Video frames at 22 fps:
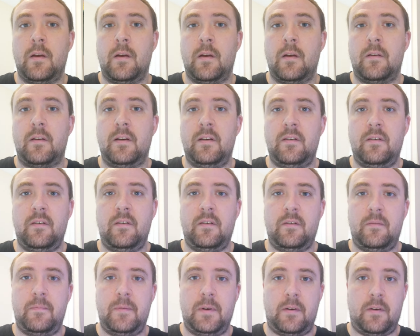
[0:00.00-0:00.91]
This
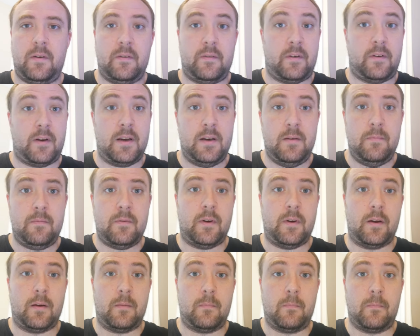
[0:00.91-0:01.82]
is because
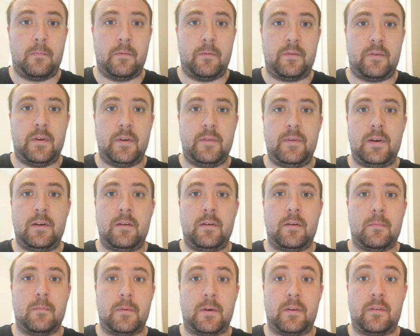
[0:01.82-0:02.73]
Abraham was living
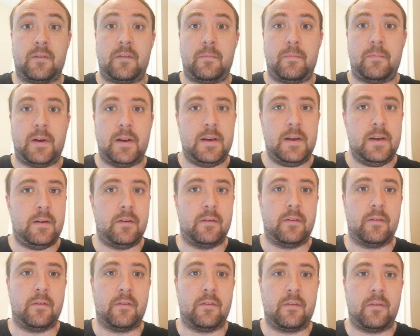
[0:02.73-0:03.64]
amongst
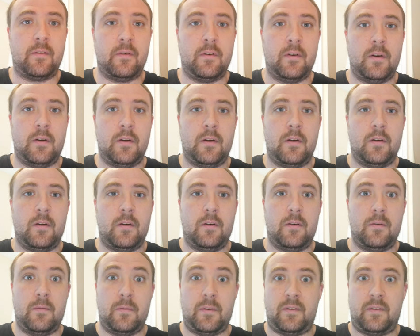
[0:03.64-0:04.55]
pagans
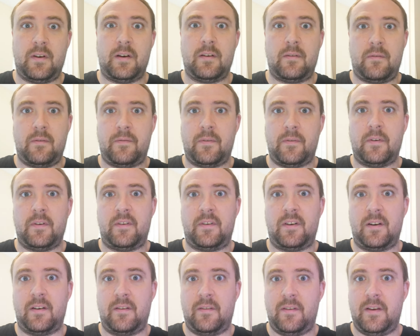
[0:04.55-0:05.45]
who were
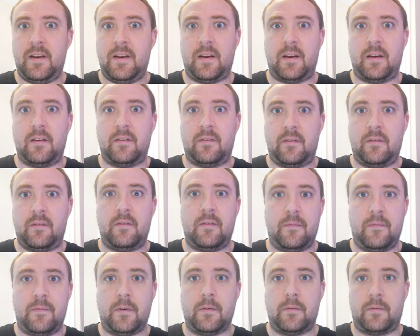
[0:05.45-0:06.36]
sacrificing theirs
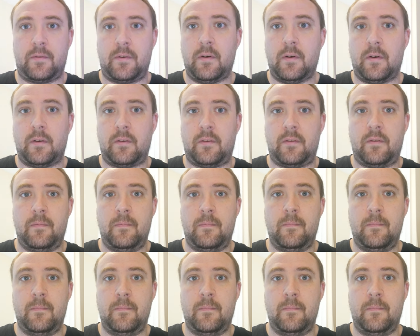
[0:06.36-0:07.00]
to false gods.